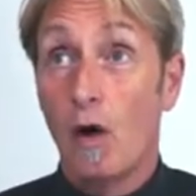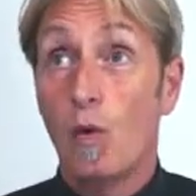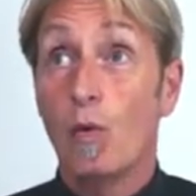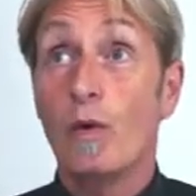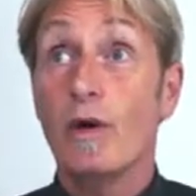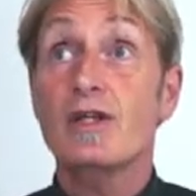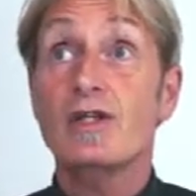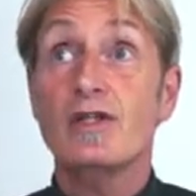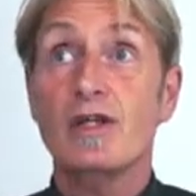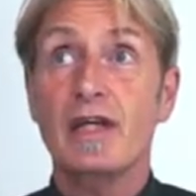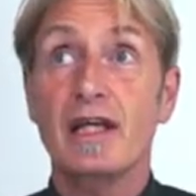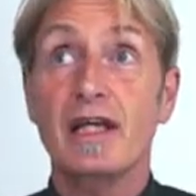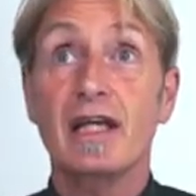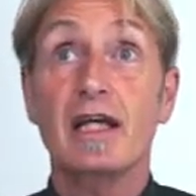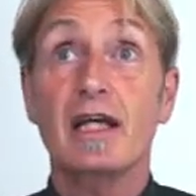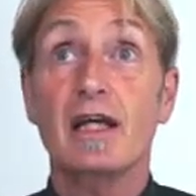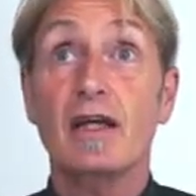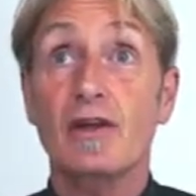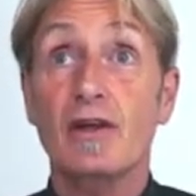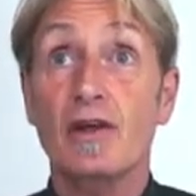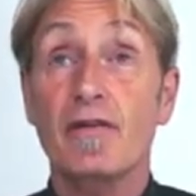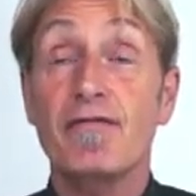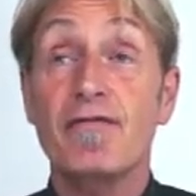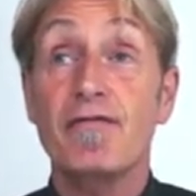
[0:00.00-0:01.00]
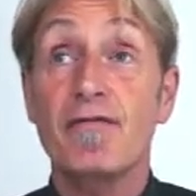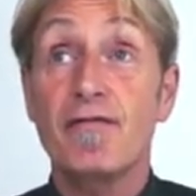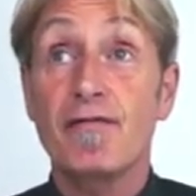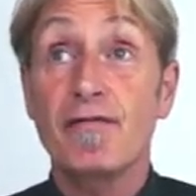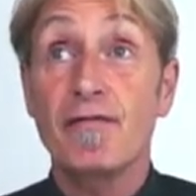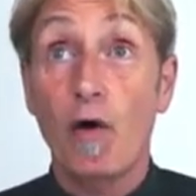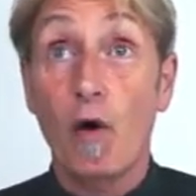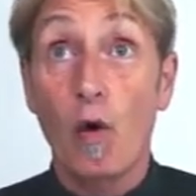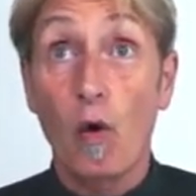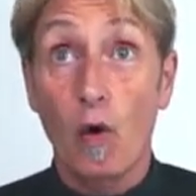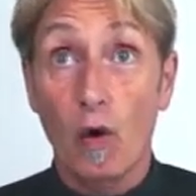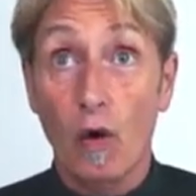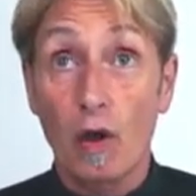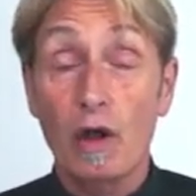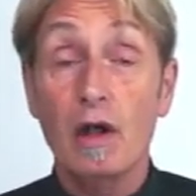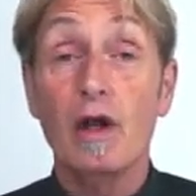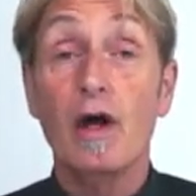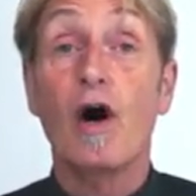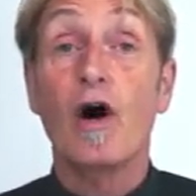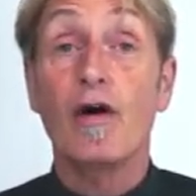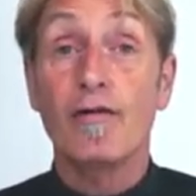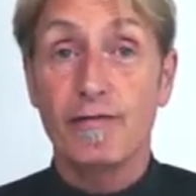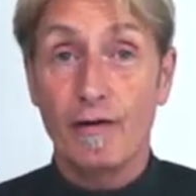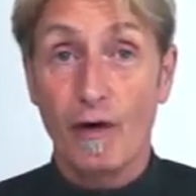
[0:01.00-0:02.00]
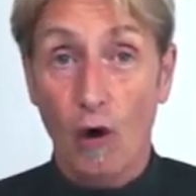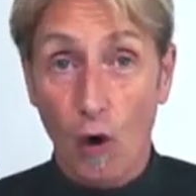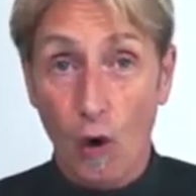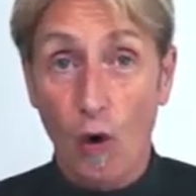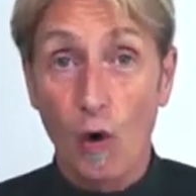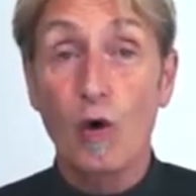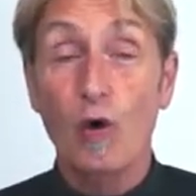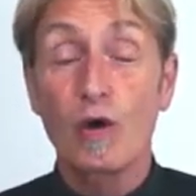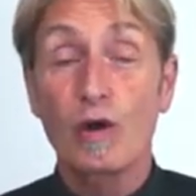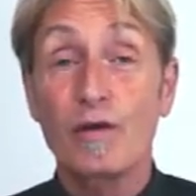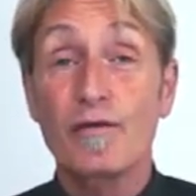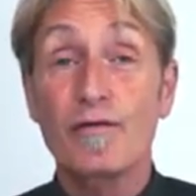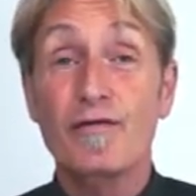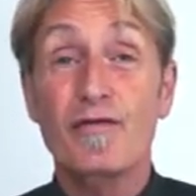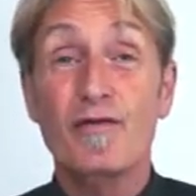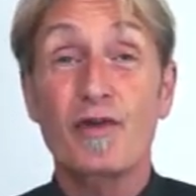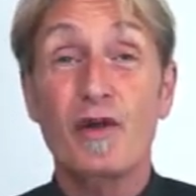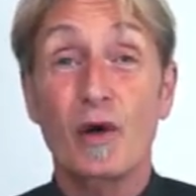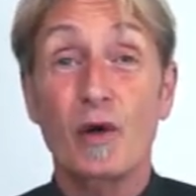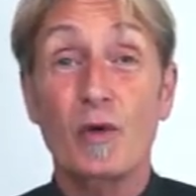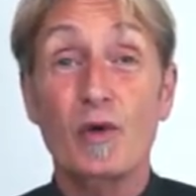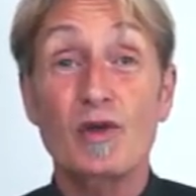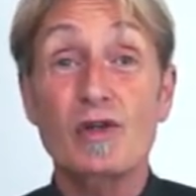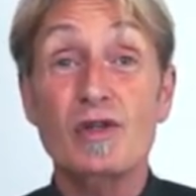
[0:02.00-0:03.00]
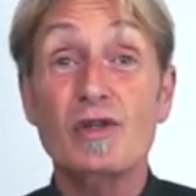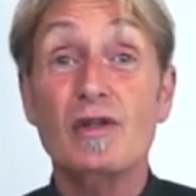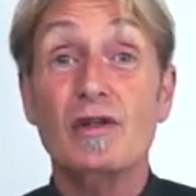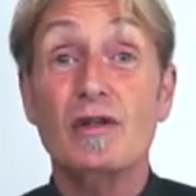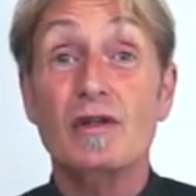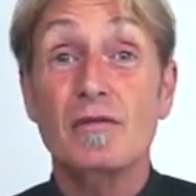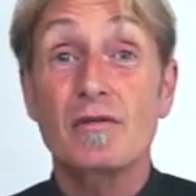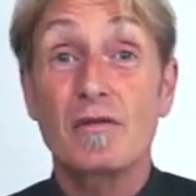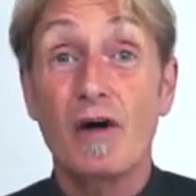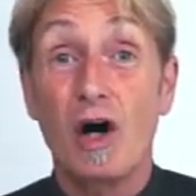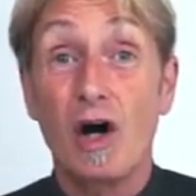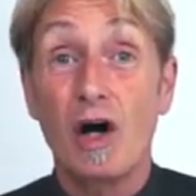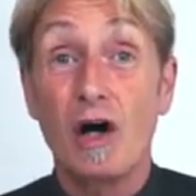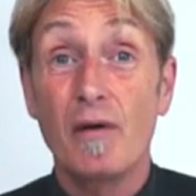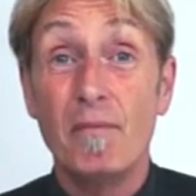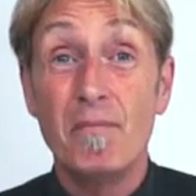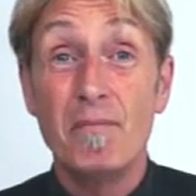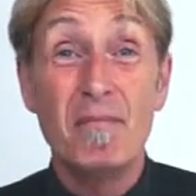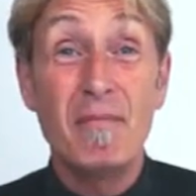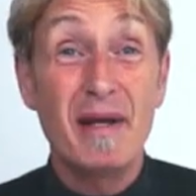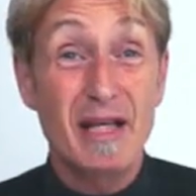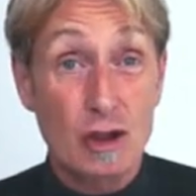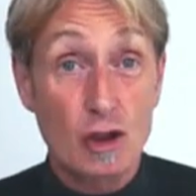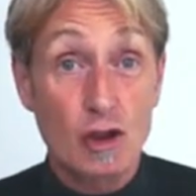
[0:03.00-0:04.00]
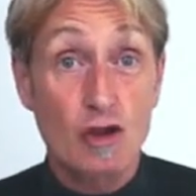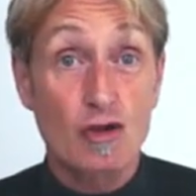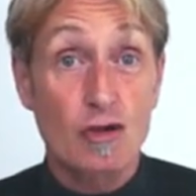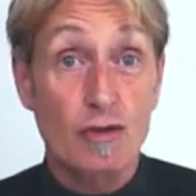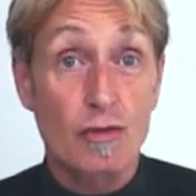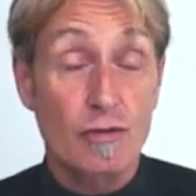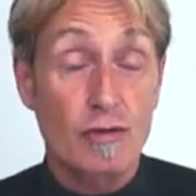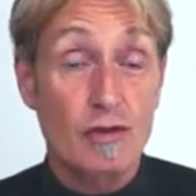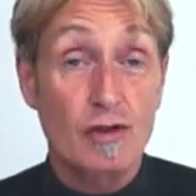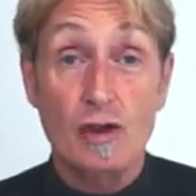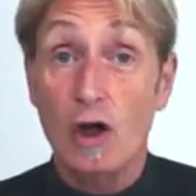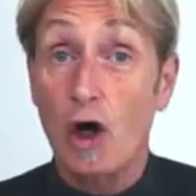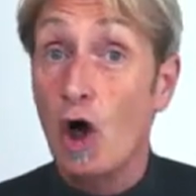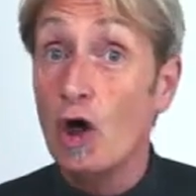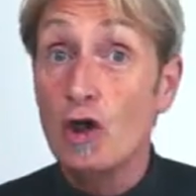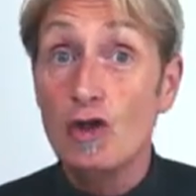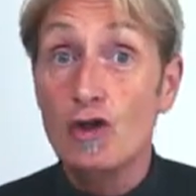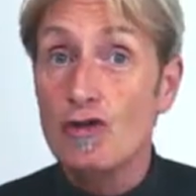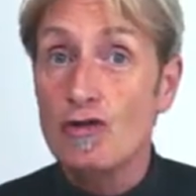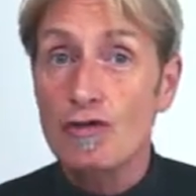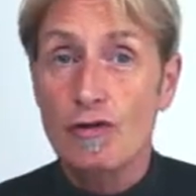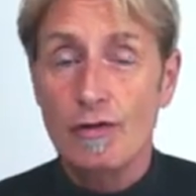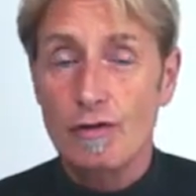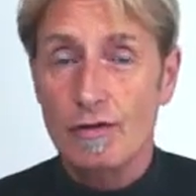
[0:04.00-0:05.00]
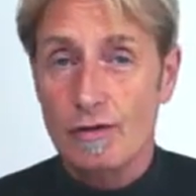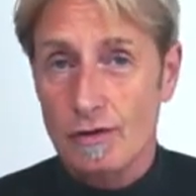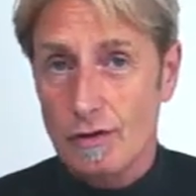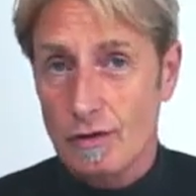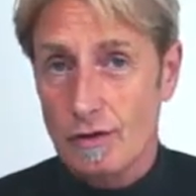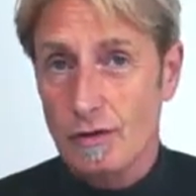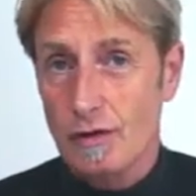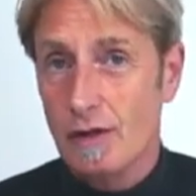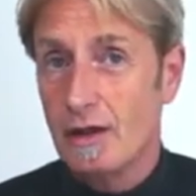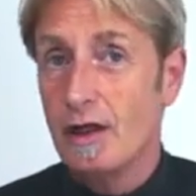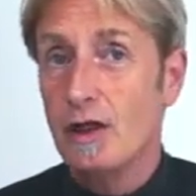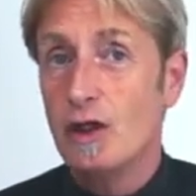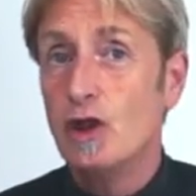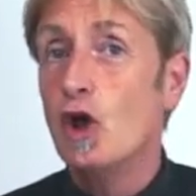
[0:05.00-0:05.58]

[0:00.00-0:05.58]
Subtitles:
We're seeing the fall of all of those mistruths, untruths,